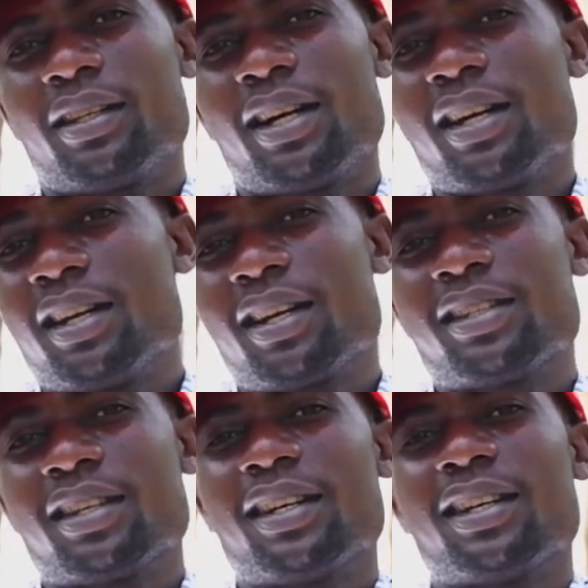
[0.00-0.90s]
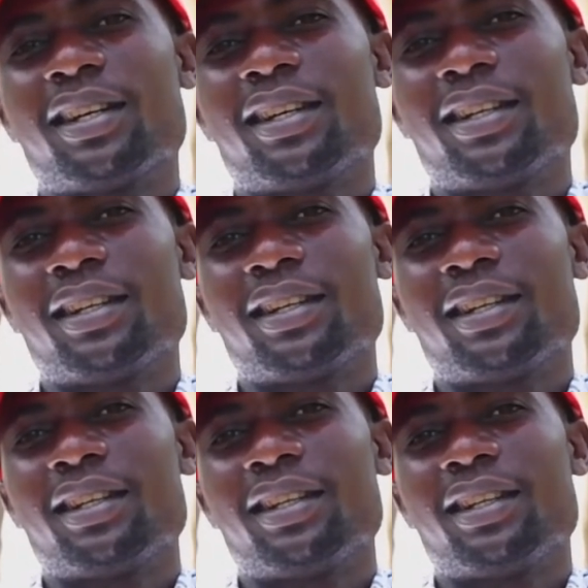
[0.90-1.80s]
Agriculture
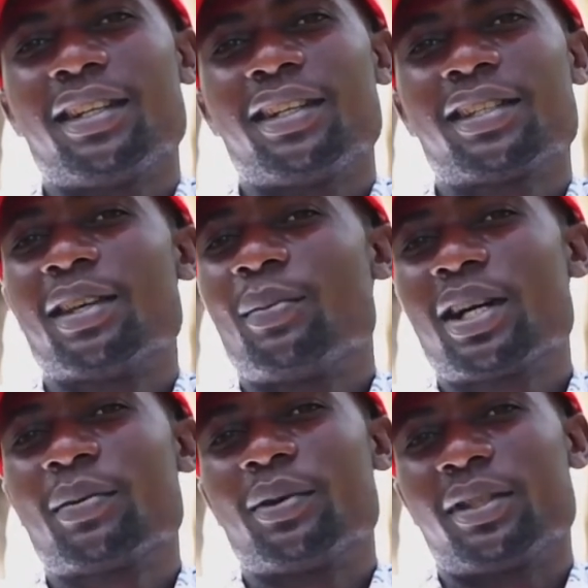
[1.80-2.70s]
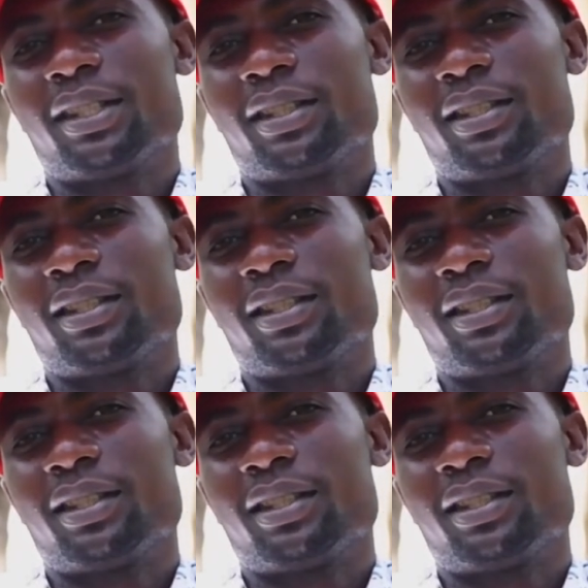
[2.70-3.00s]
is the backbone,